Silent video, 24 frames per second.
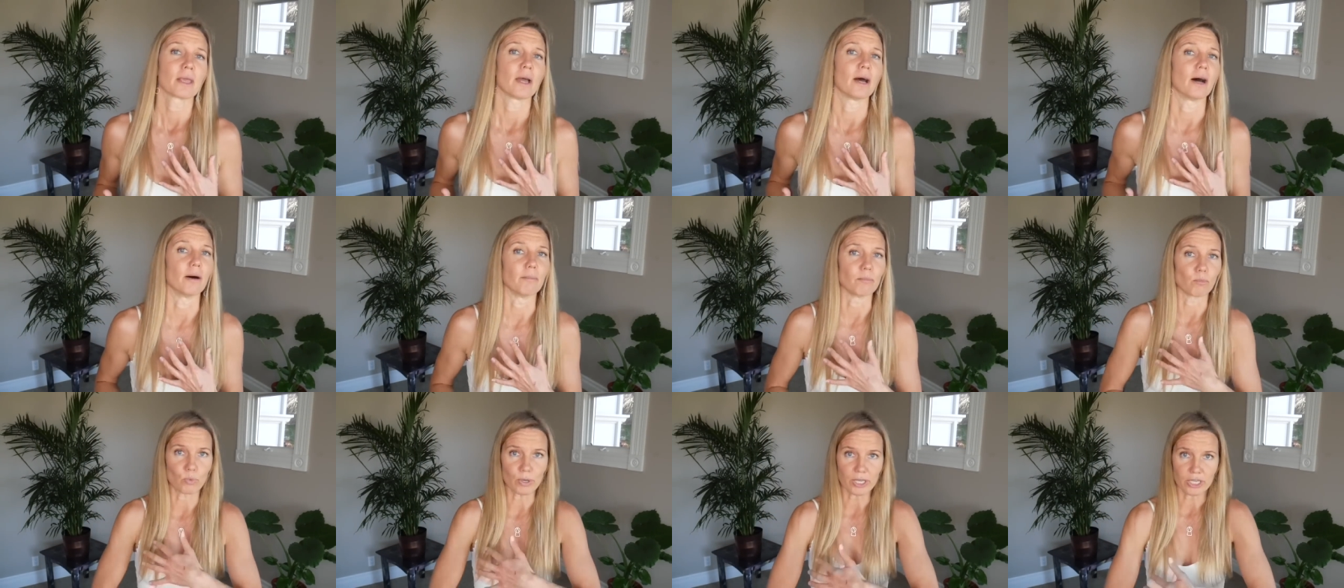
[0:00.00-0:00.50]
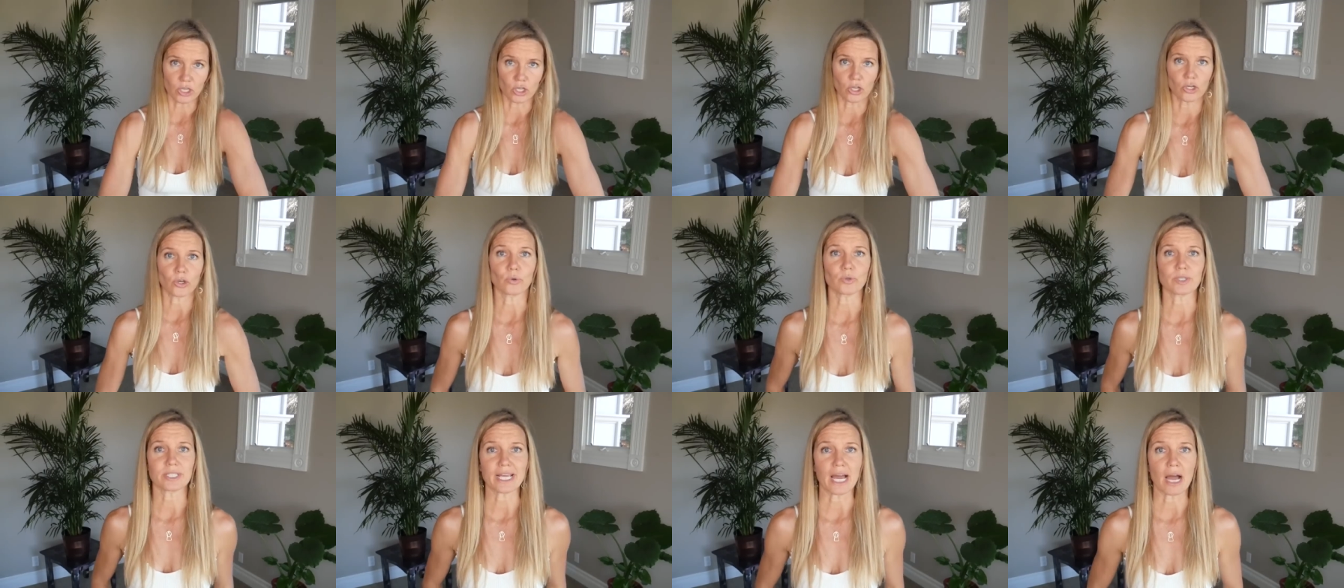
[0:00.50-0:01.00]
Um, we can
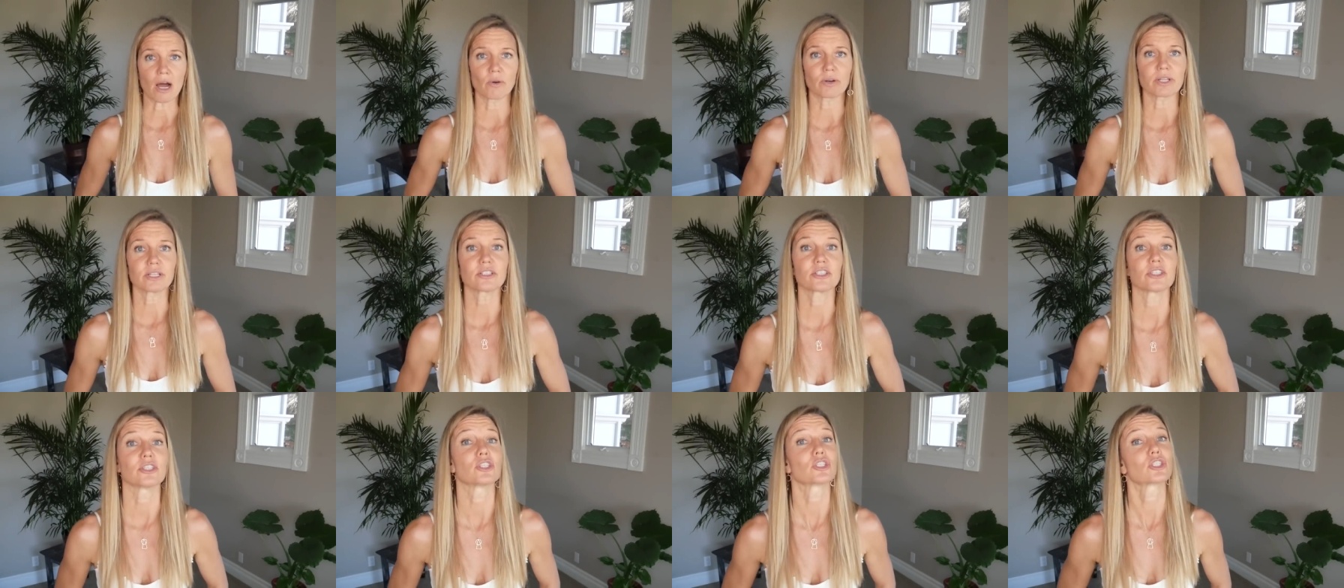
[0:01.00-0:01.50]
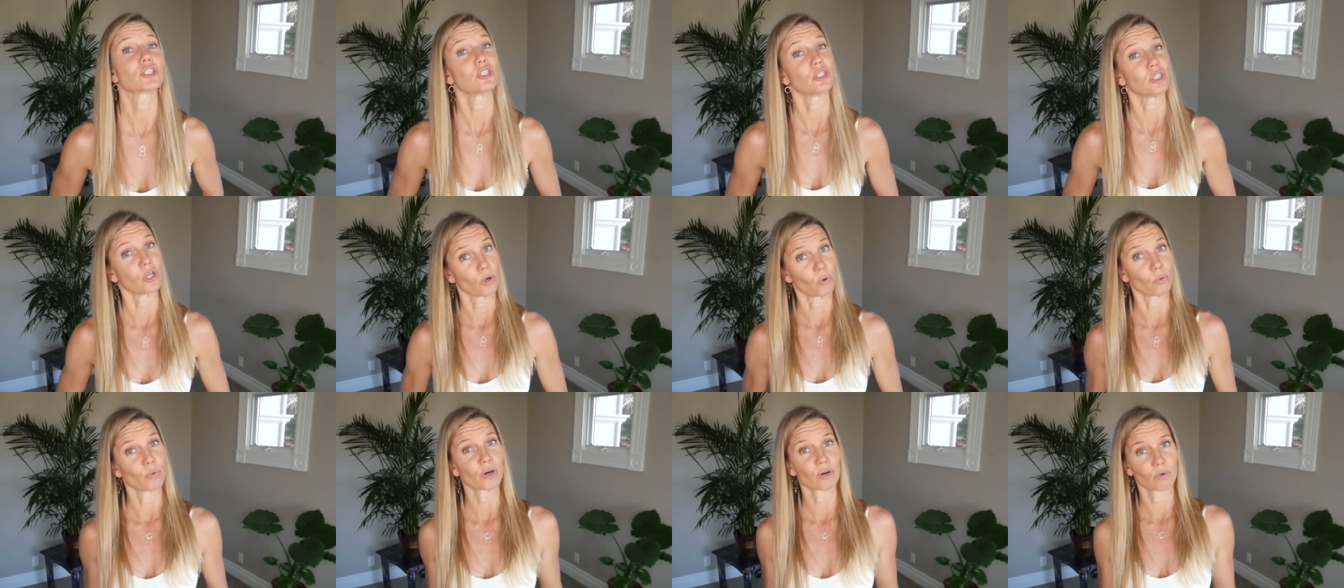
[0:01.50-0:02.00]
go down into this
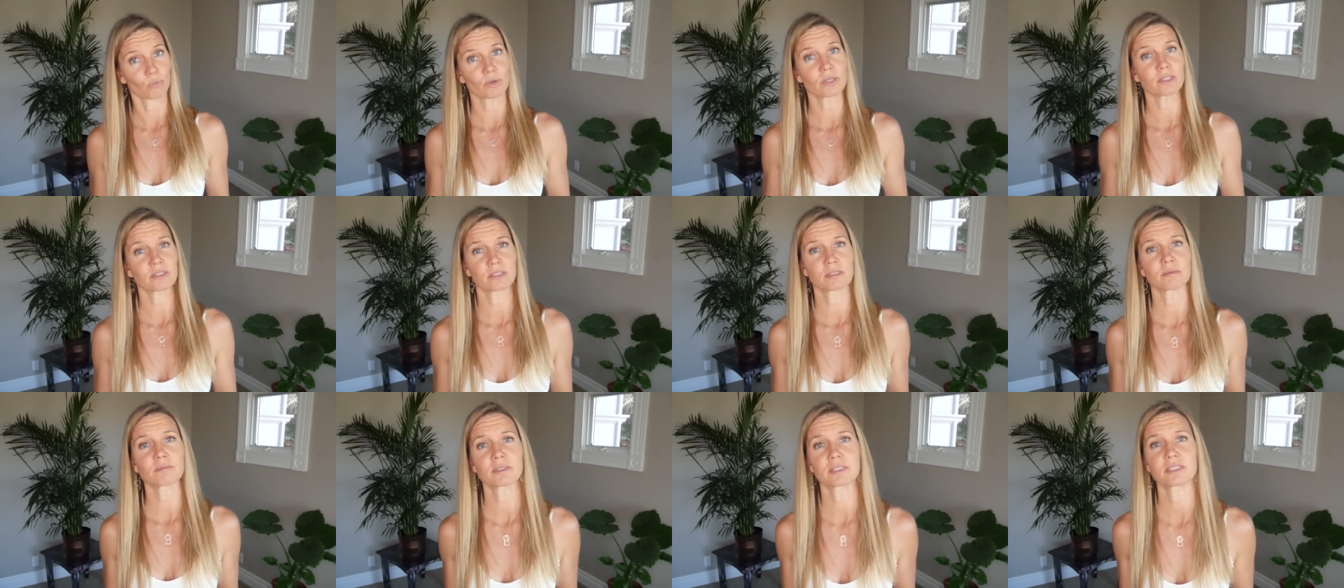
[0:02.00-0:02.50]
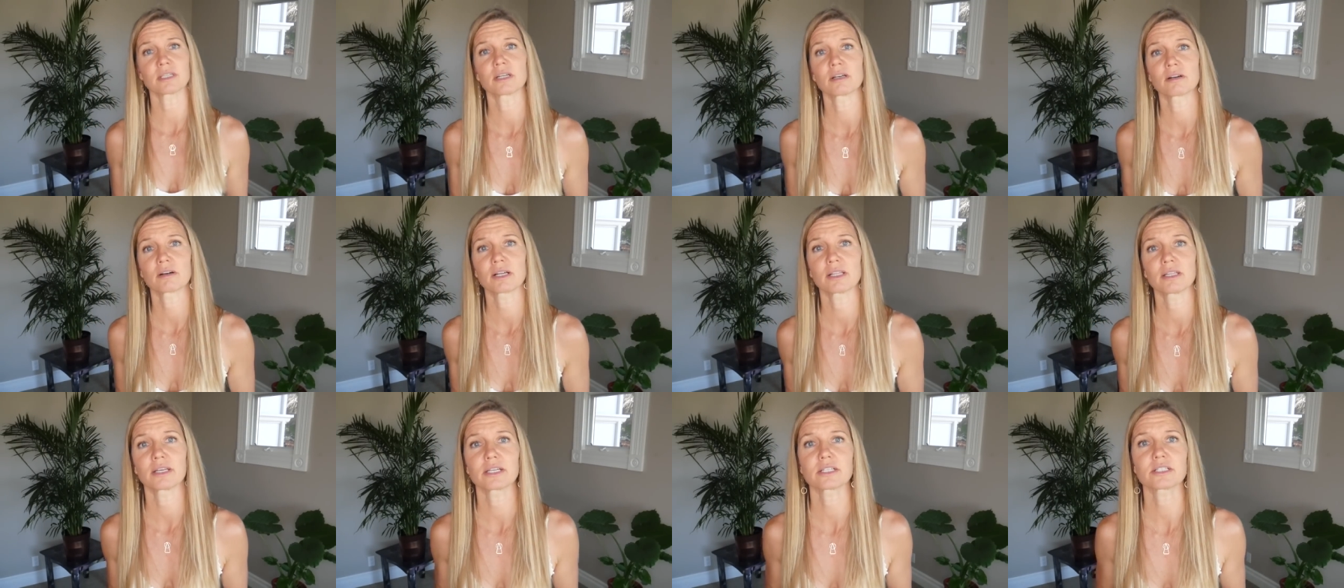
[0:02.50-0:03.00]
lower wisdom
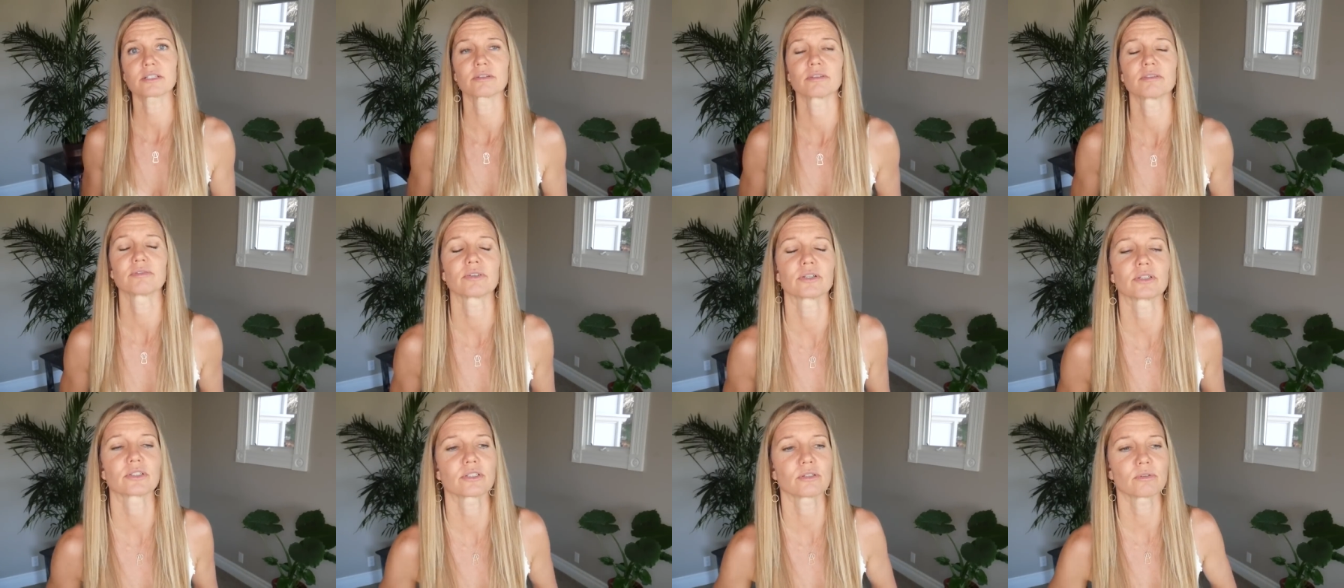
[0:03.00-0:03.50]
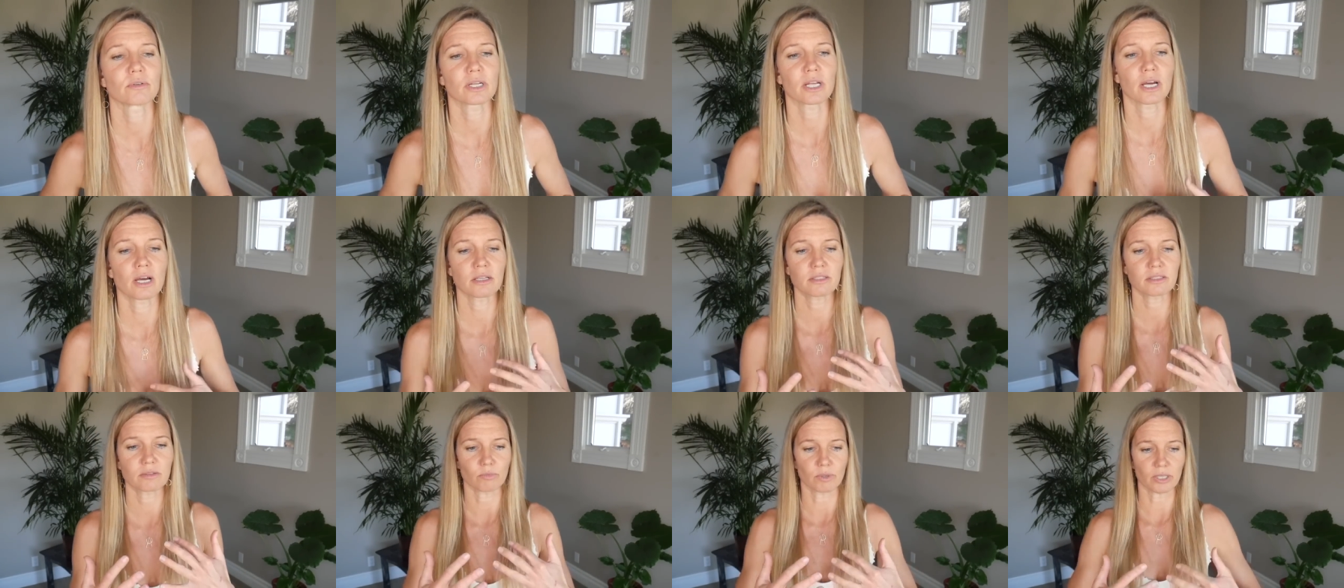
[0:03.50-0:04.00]
center, I like to refer to it as.